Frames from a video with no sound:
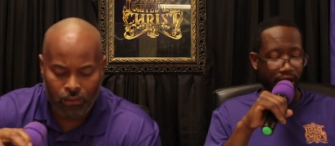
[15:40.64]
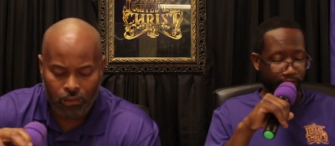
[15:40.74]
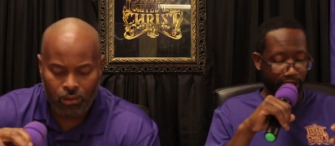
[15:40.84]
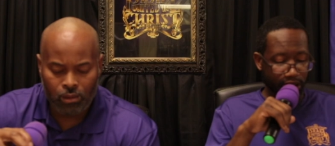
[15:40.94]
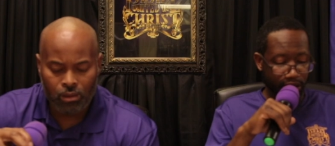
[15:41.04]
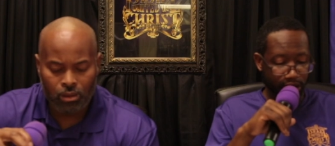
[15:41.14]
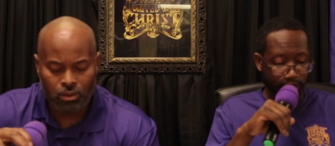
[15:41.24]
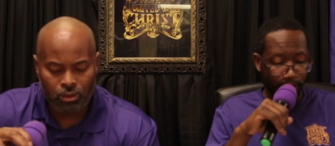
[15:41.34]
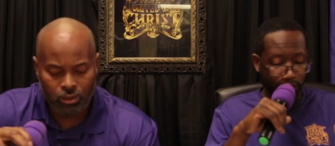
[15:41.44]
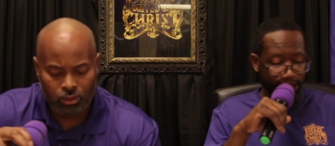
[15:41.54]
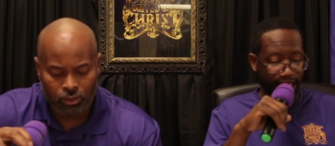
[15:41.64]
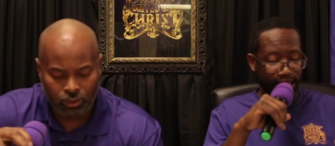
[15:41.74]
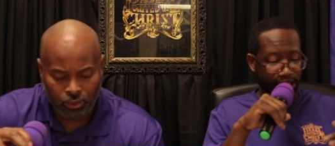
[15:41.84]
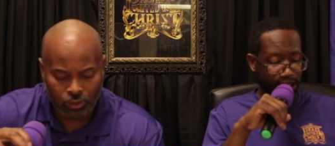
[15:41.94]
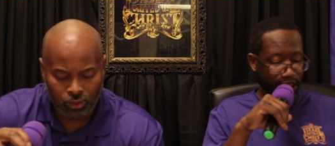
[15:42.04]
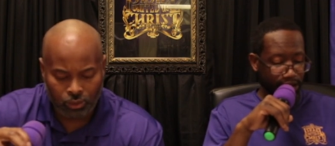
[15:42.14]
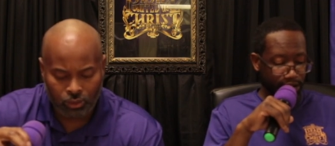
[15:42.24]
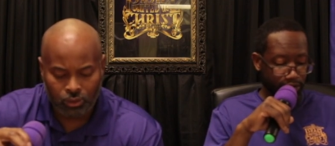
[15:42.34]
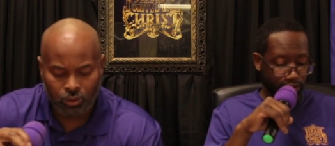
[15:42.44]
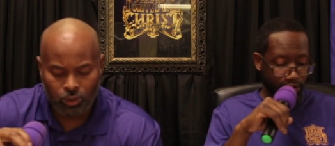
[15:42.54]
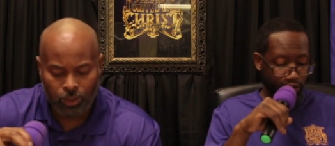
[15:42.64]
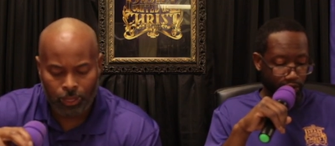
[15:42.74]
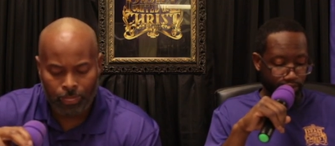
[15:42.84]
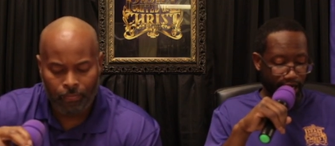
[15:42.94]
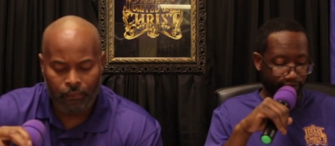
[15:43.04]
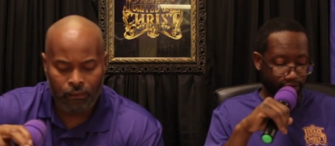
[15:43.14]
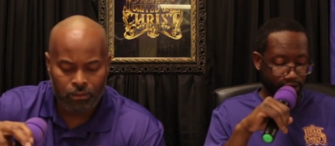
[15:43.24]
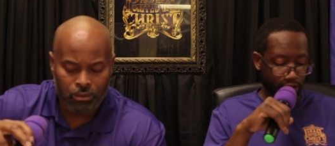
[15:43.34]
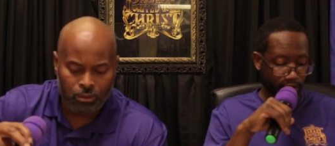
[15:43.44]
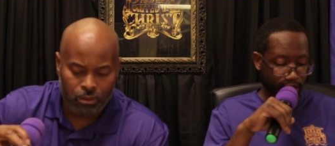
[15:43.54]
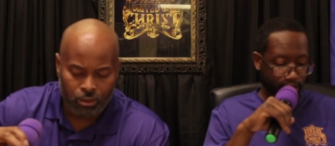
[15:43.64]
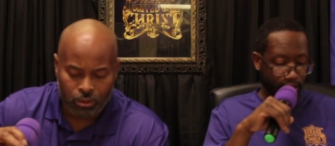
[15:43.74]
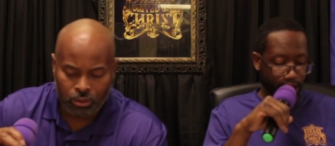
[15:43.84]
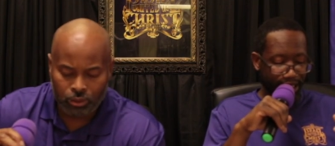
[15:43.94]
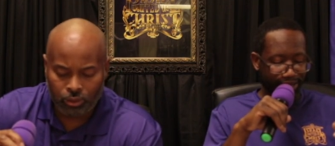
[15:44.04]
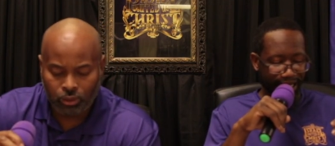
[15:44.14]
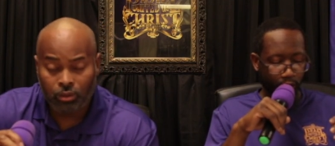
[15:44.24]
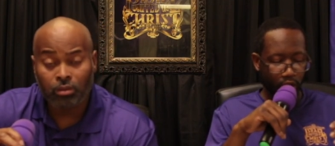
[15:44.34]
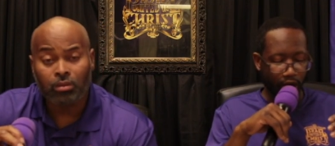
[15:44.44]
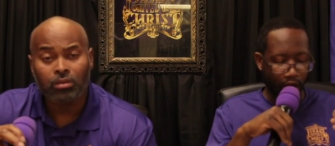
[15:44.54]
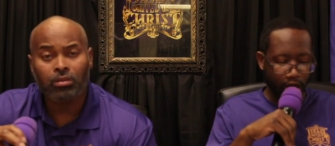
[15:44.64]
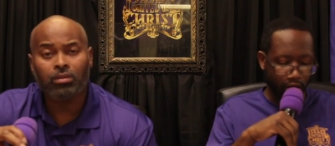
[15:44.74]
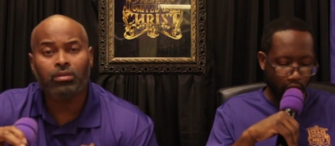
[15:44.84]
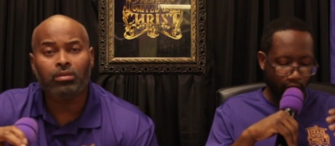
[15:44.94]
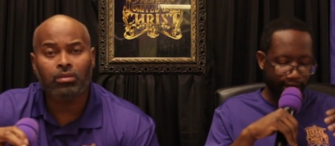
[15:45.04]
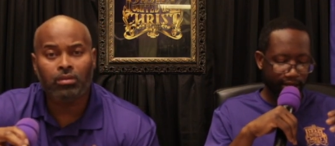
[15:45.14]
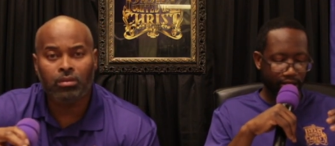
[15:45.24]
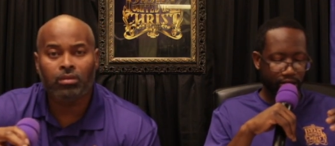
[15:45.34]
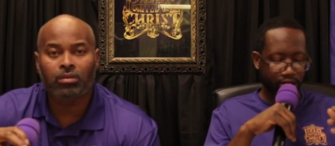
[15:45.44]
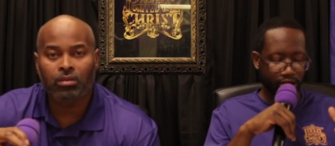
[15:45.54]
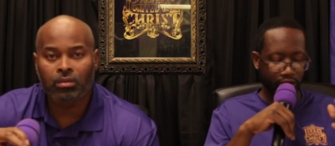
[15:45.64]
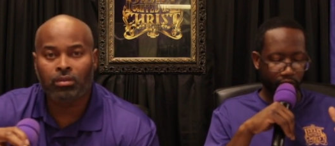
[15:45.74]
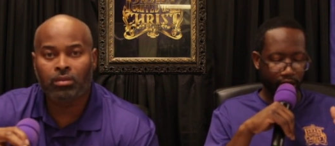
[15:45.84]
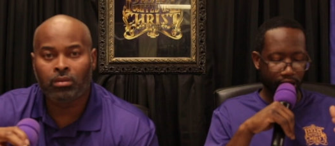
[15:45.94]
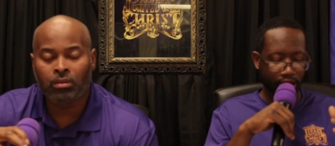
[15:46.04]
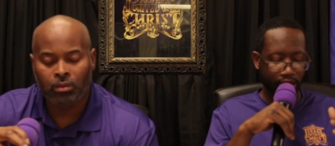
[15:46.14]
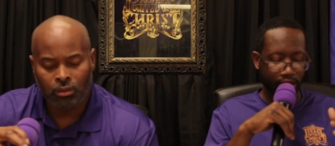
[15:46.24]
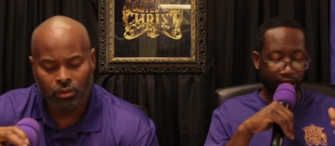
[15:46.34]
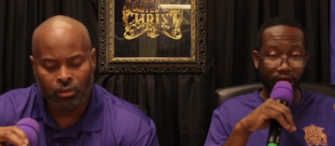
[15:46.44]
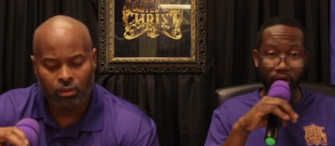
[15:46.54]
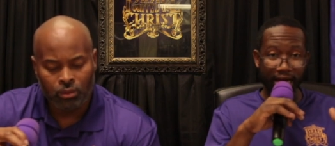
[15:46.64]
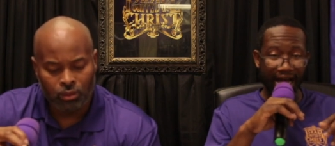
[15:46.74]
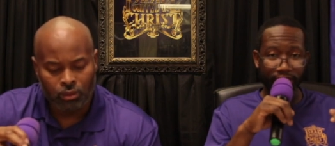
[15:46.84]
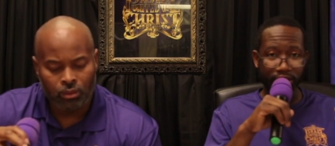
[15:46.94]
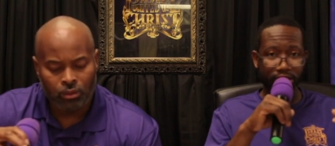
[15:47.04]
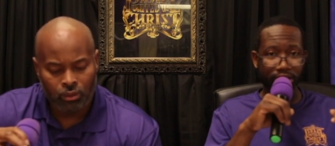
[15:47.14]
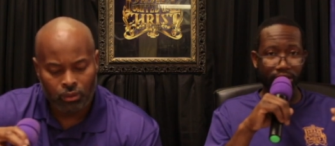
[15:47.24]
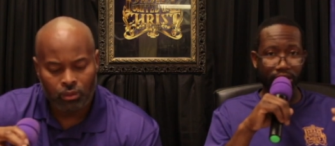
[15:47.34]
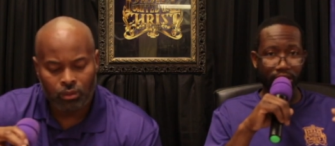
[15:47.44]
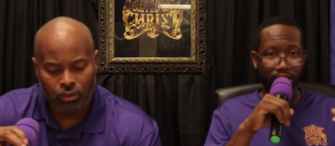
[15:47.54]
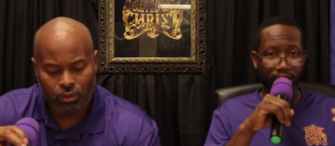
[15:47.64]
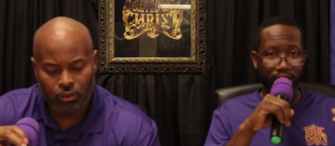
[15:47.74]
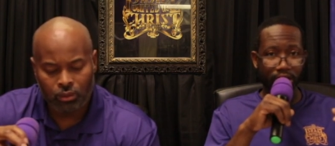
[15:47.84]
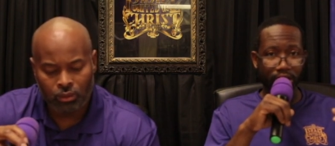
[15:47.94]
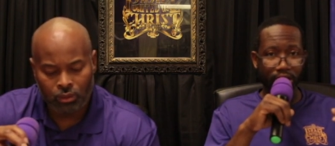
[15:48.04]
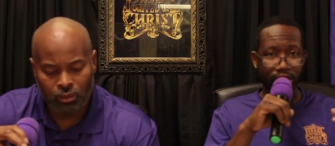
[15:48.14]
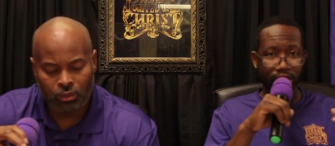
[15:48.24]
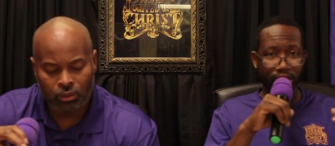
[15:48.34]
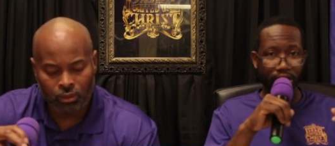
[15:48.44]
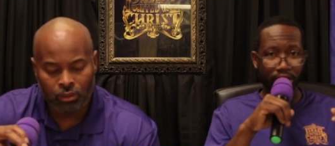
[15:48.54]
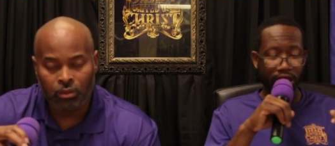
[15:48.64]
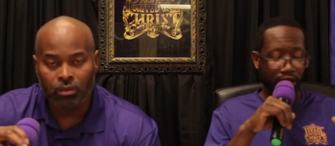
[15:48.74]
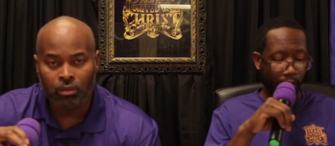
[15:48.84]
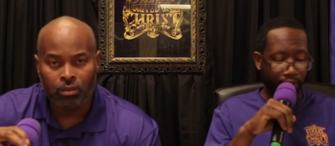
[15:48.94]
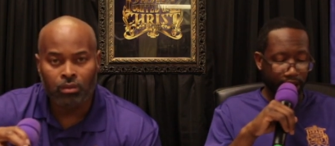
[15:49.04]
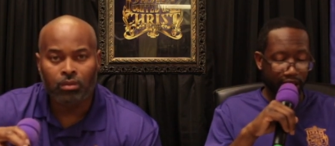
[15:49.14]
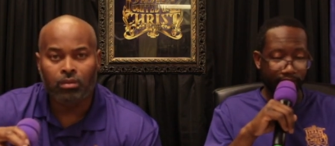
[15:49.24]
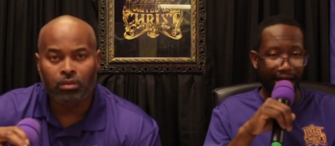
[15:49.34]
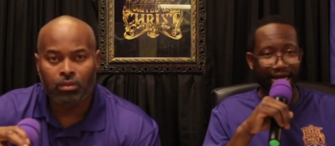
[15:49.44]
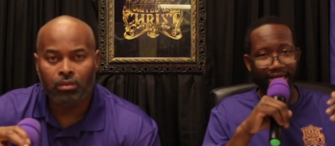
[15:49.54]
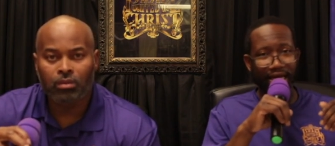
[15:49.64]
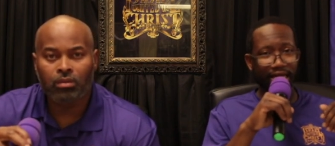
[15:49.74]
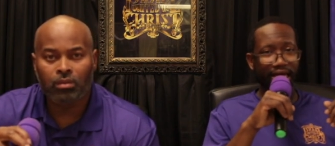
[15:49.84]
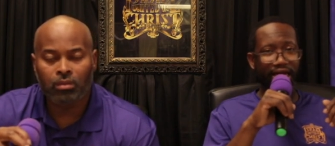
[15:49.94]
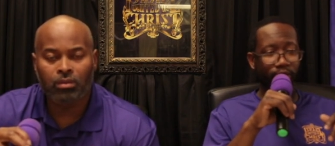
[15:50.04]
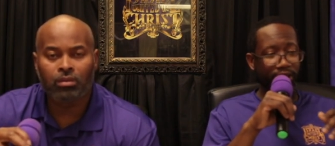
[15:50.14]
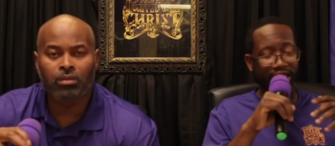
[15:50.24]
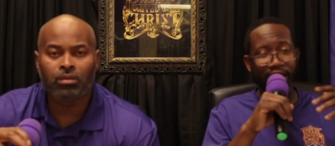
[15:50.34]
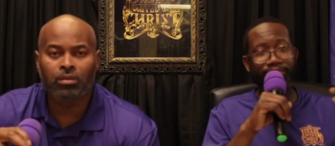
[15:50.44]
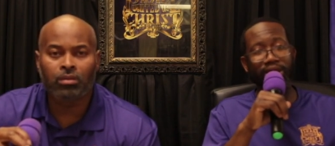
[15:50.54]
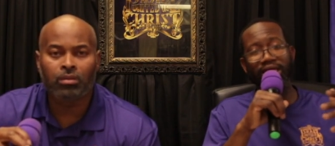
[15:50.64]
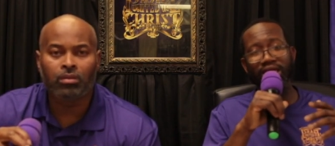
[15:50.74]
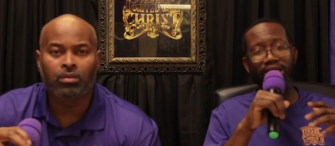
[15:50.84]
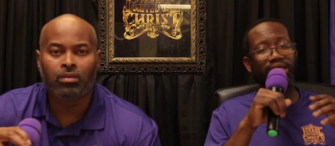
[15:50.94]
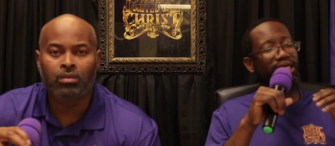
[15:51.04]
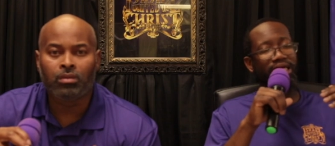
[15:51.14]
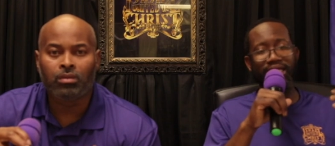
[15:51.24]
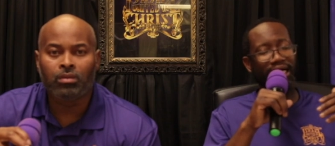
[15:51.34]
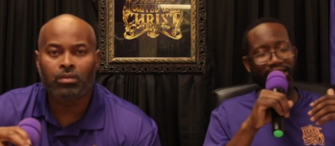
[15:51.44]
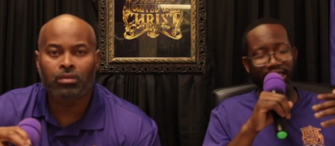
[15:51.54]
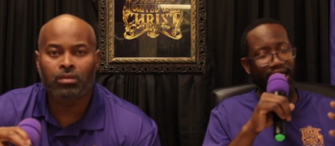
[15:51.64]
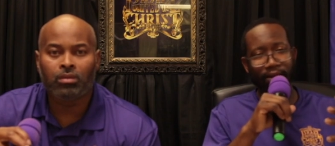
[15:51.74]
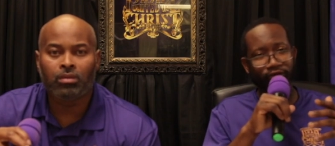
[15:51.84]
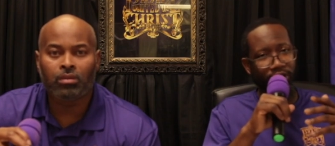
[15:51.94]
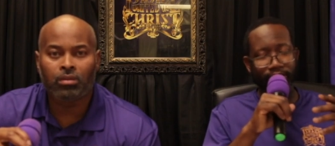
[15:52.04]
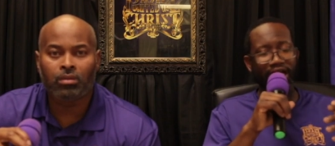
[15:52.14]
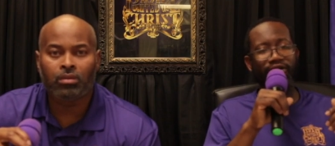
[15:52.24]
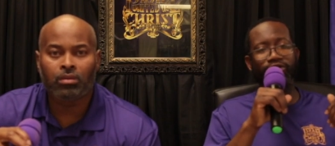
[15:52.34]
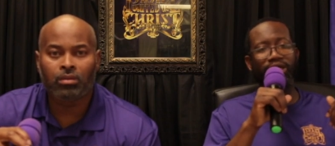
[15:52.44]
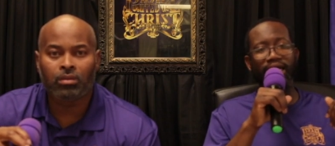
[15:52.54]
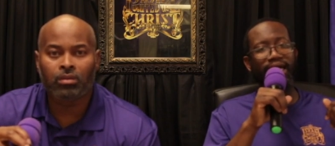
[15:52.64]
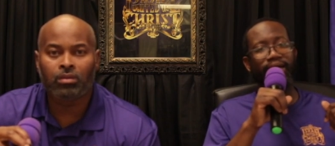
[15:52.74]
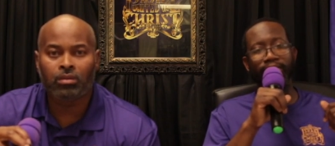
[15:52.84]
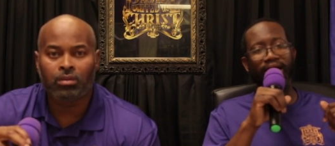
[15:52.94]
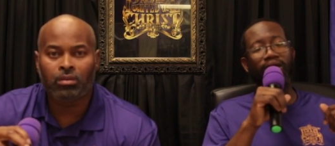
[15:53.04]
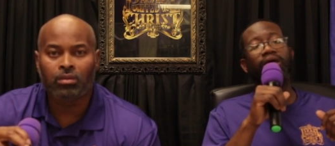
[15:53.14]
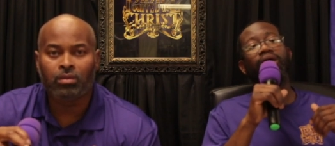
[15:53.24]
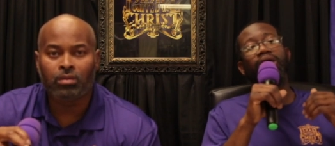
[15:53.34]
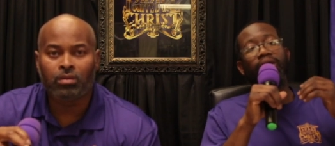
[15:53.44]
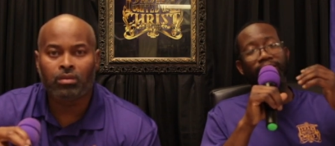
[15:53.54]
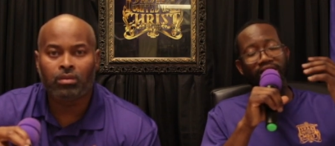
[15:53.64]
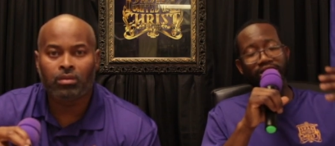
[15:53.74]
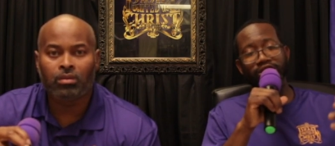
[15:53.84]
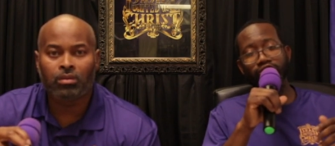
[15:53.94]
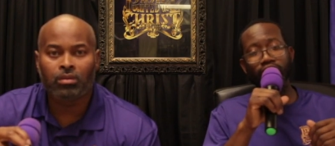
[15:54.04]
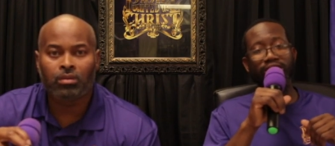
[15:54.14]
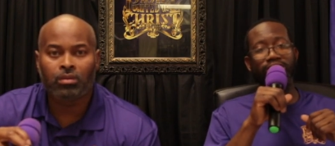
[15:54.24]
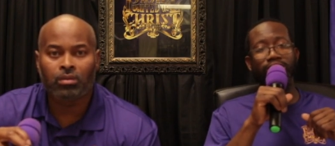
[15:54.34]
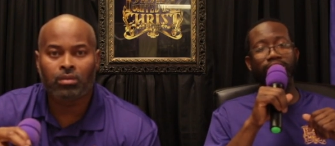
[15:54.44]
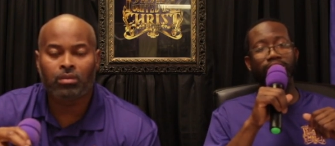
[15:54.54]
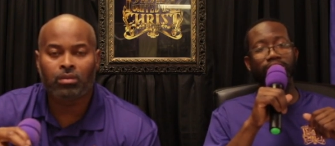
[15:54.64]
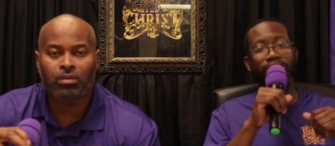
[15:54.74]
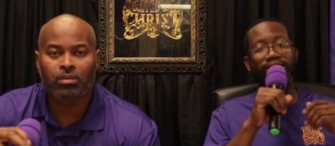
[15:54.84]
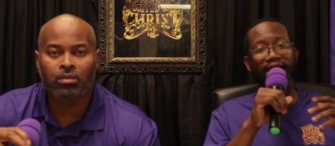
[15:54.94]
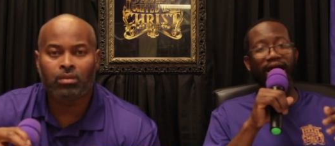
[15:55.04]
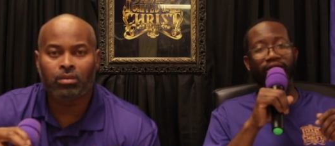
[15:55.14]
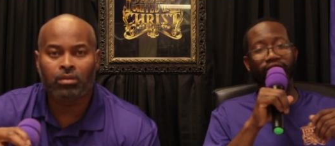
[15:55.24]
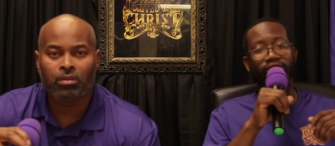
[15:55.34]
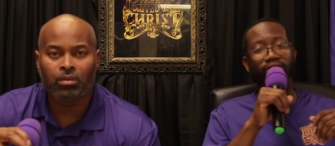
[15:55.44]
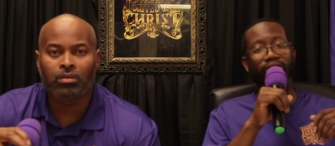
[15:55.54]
Speaker 1: But the Most High is telling you through the prophet Joel that we are going to do what? He go gather us. He go put us back in our land. And when we say plead, he's not saying I'm for the beg for the land back, meaning destruction, death.